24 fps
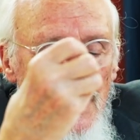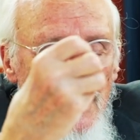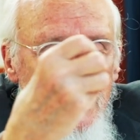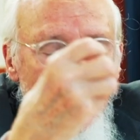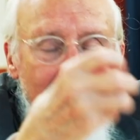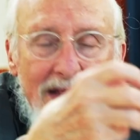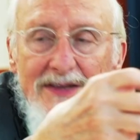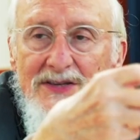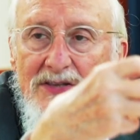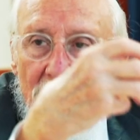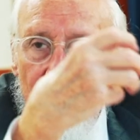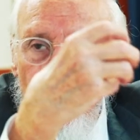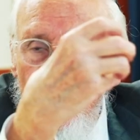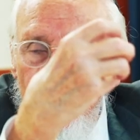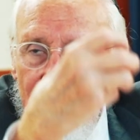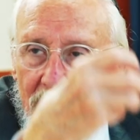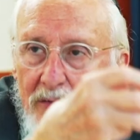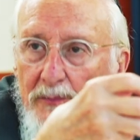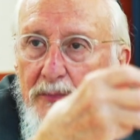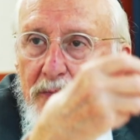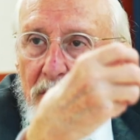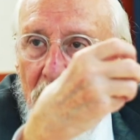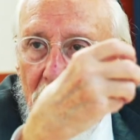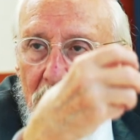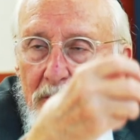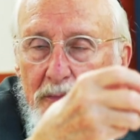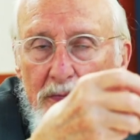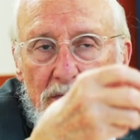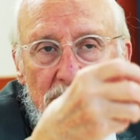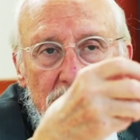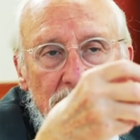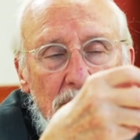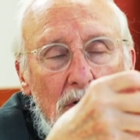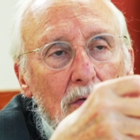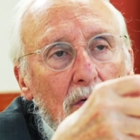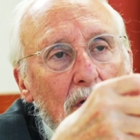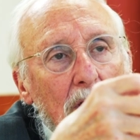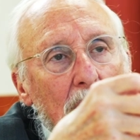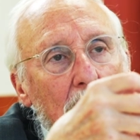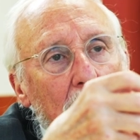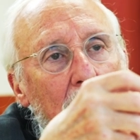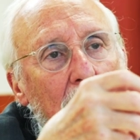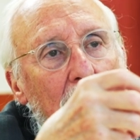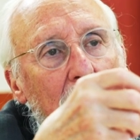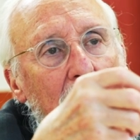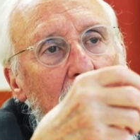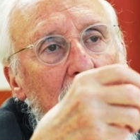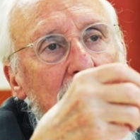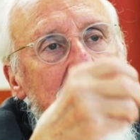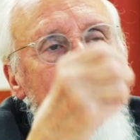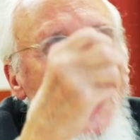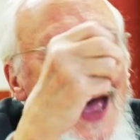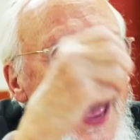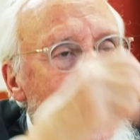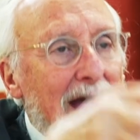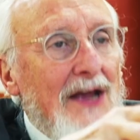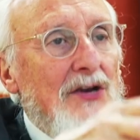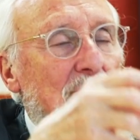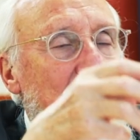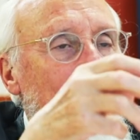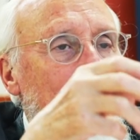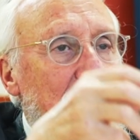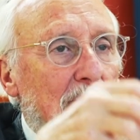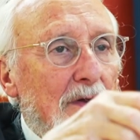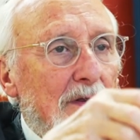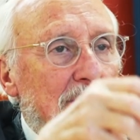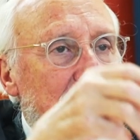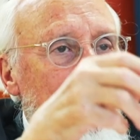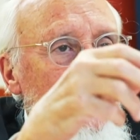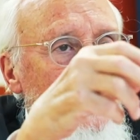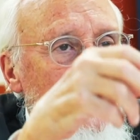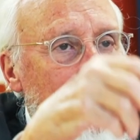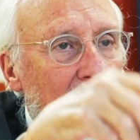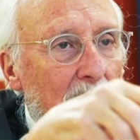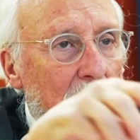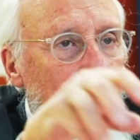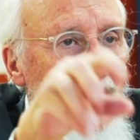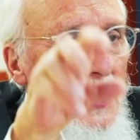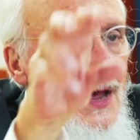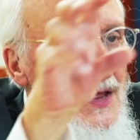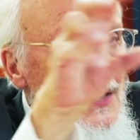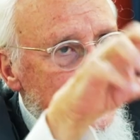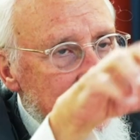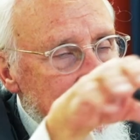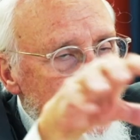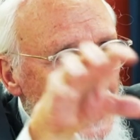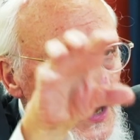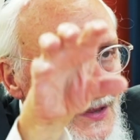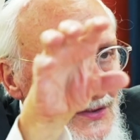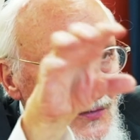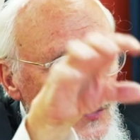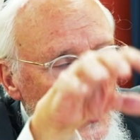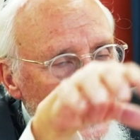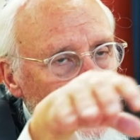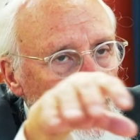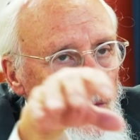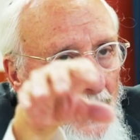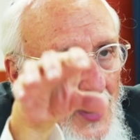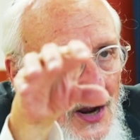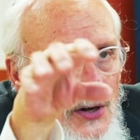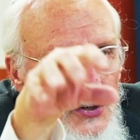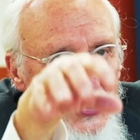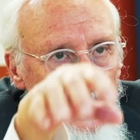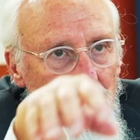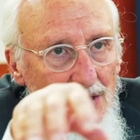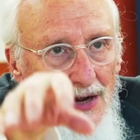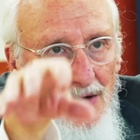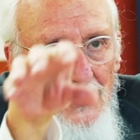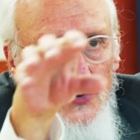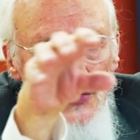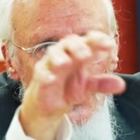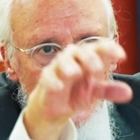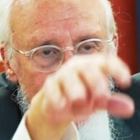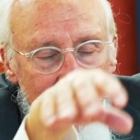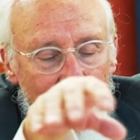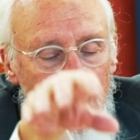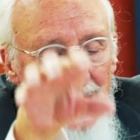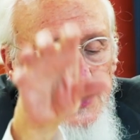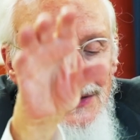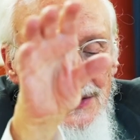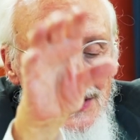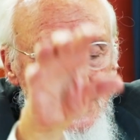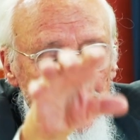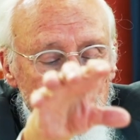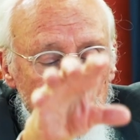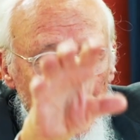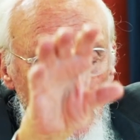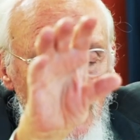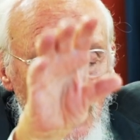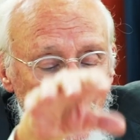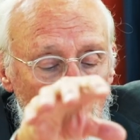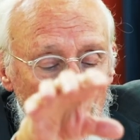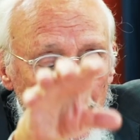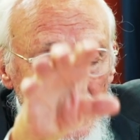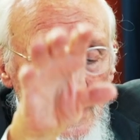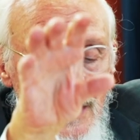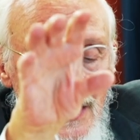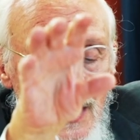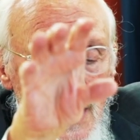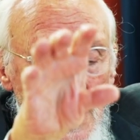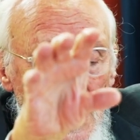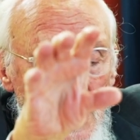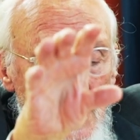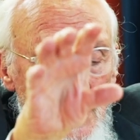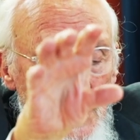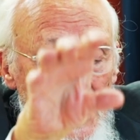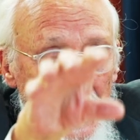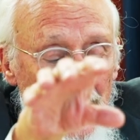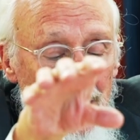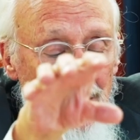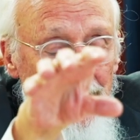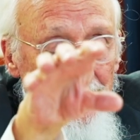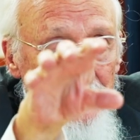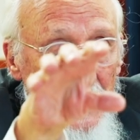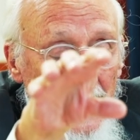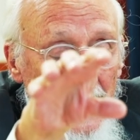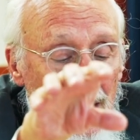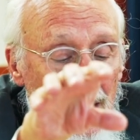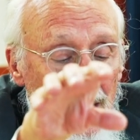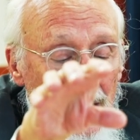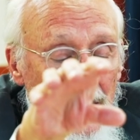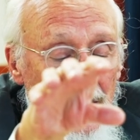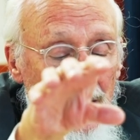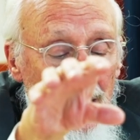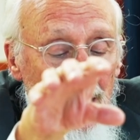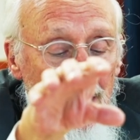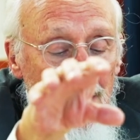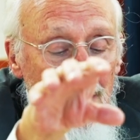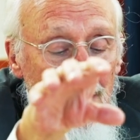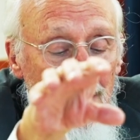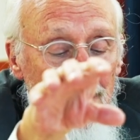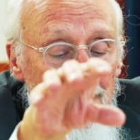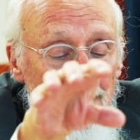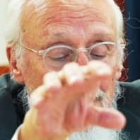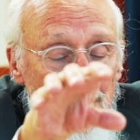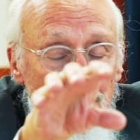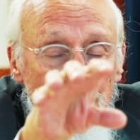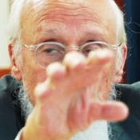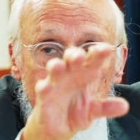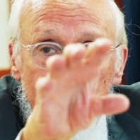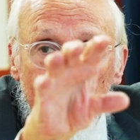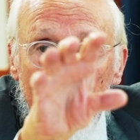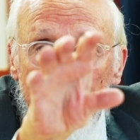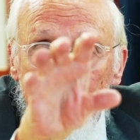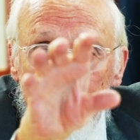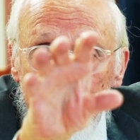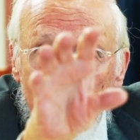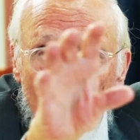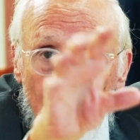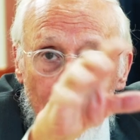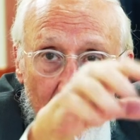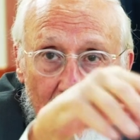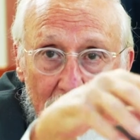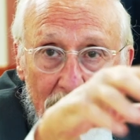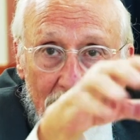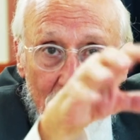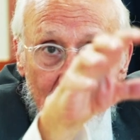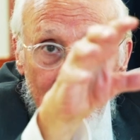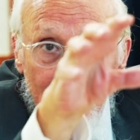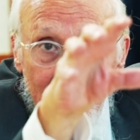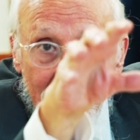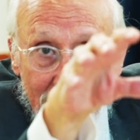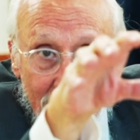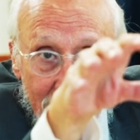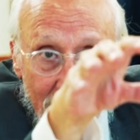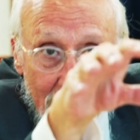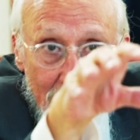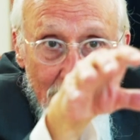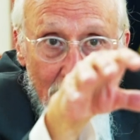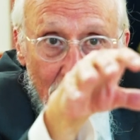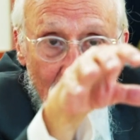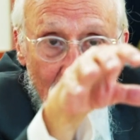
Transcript: That's the real purpose. So it's hechsher mitzvah. Now, this is not the way Rashi understands this Gemara, but he's quoting really from a